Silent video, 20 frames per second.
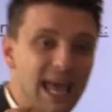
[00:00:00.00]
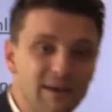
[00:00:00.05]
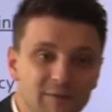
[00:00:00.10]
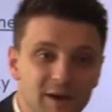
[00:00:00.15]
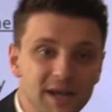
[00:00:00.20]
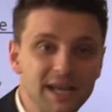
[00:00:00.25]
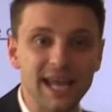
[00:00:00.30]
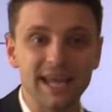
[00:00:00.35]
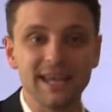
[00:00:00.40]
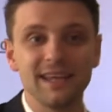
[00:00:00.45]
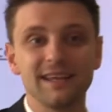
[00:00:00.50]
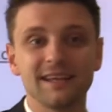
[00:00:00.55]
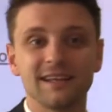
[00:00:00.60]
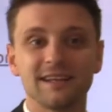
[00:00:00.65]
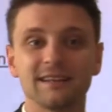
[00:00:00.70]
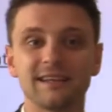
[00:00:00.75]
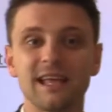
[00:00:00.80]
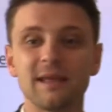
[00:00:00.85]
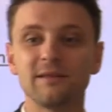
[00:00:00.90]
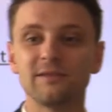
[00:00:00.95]
Every day,
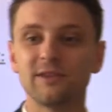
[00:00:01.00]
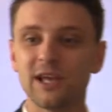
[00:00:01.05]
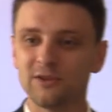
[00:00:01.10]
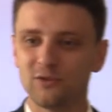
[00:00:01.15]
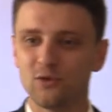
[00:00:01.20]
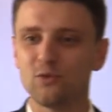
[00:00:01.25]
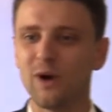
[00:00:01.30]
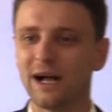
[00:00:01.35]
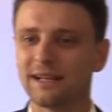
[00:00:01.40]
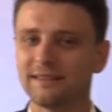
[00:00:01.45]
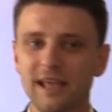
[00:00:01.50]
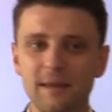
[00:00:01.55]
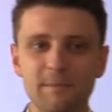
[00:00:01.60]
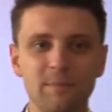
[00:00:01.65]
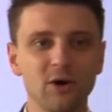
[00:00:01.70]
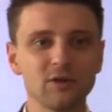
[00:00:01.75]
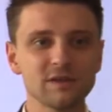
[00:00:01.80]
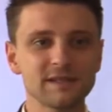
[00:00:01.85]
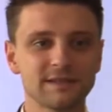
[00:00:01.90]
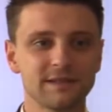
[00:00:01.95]
they do what?
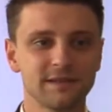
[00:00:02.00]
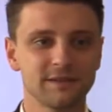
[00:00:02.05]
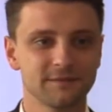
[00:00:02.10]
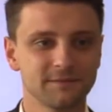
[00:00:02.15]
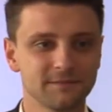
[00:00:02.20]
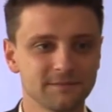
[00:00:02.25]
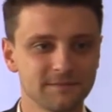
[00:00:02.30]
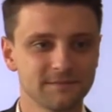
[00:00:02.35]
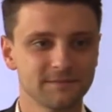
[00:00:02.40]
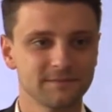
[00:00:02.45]
They post?